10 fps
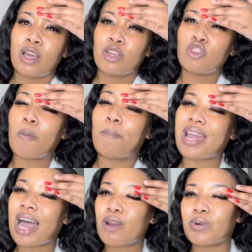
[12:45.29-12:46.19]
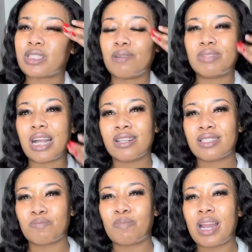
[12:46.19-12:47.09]
your blood with someone
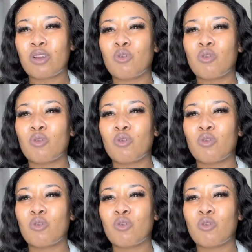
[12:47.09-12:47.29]
else's blood